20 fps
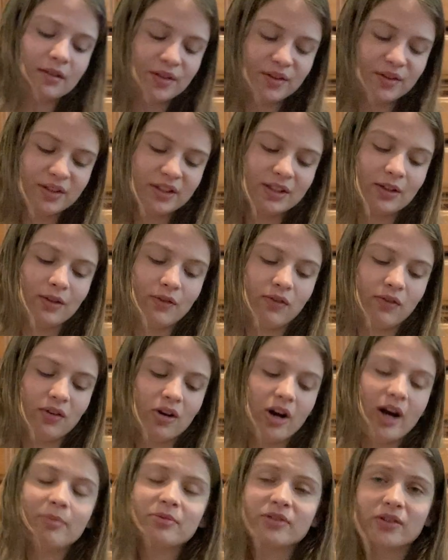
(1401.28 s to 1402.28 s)
So for
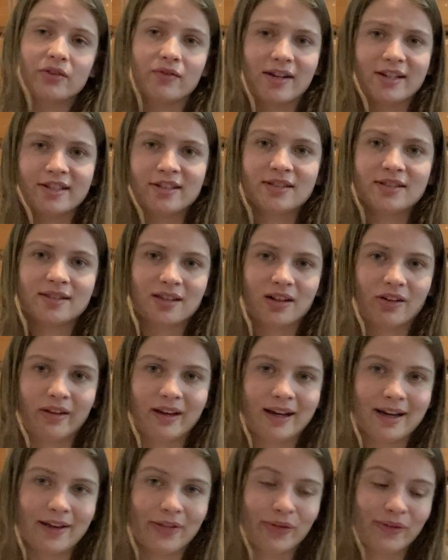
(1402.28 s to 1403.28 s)
observations, I only
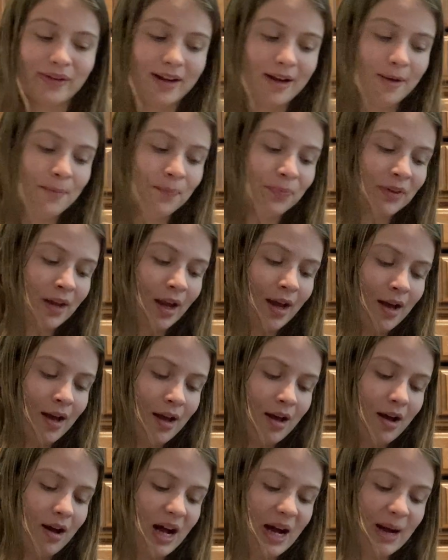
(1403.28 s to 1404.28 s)
have 3.
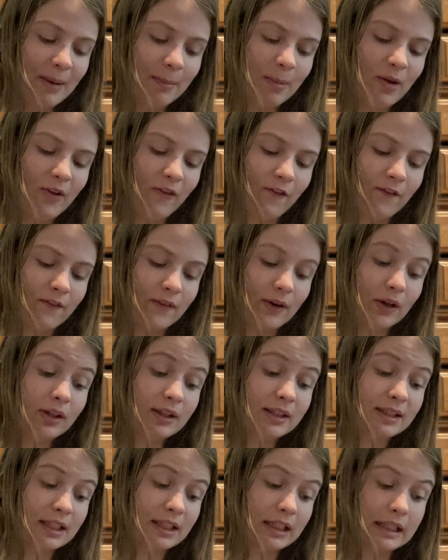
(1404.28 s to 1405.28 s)

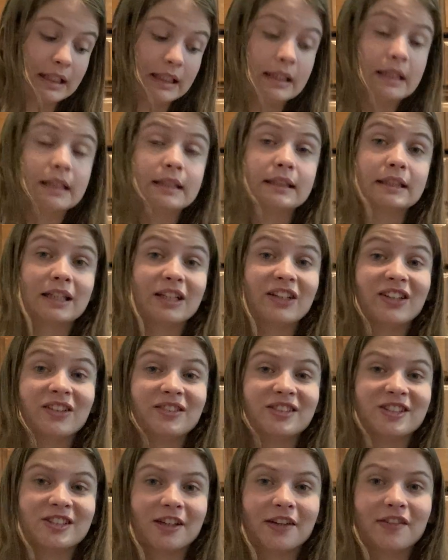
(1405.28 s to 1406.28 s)
First is
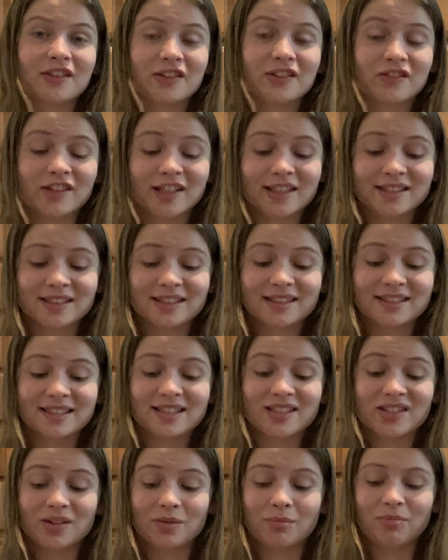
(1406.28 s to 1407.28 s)
conservative
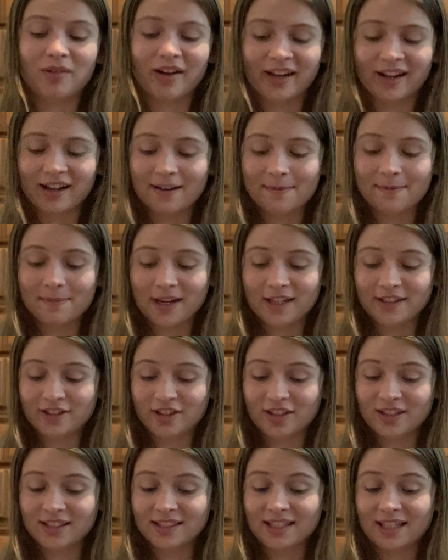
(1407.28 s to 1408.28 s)
justices are bringing up
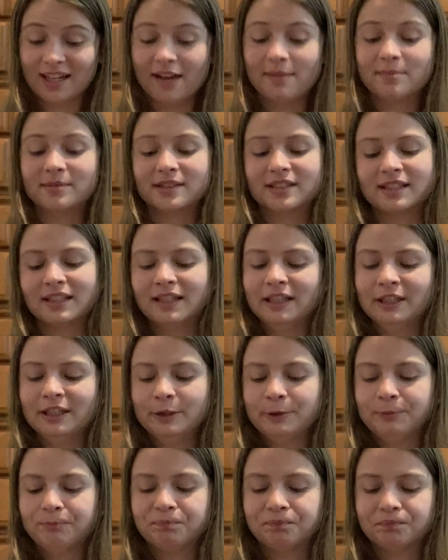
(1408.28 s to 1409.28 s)
ancient times.
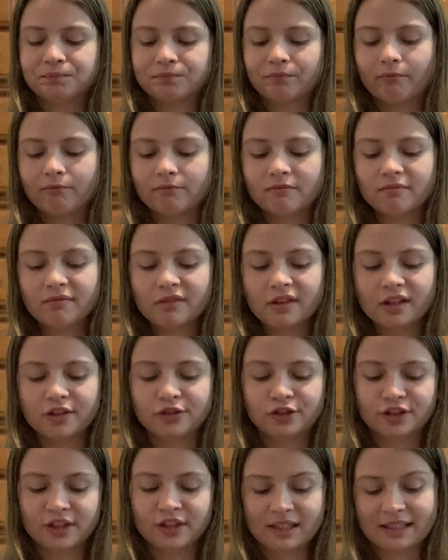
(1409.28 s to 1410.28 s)

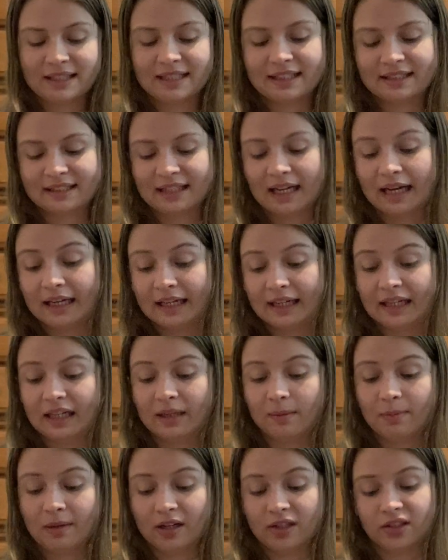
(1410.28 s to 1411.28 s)
Justice Kennedy
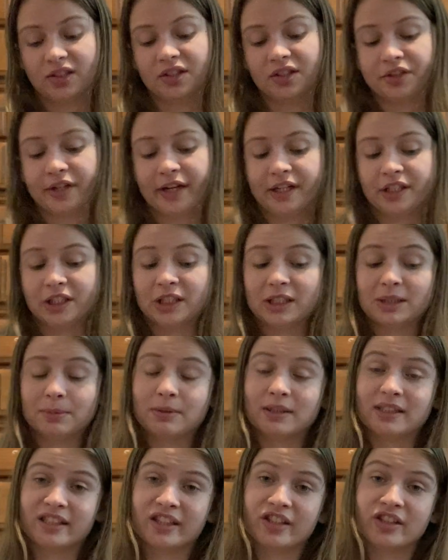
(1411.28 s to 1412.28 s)
appears to change his
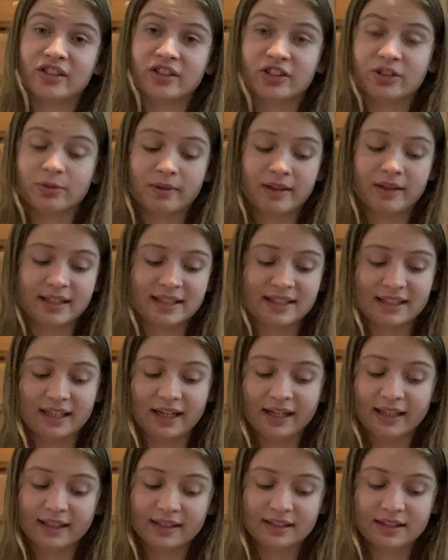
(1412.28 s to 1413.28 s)
positions when the
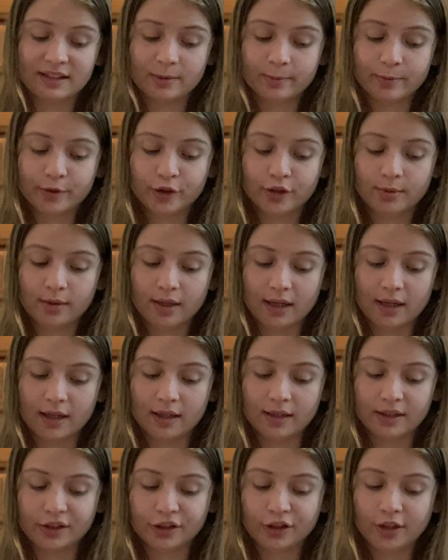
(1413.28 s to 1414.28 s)
sides
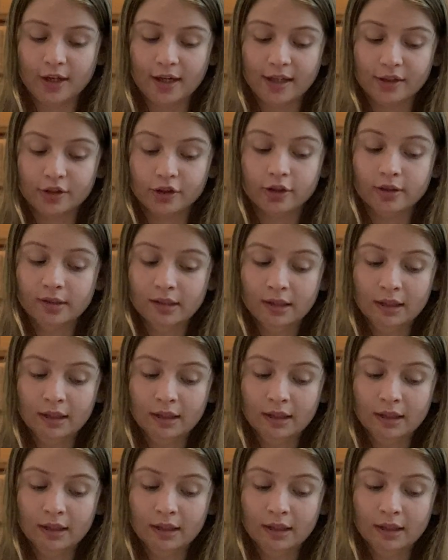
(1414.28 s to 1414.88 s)
change.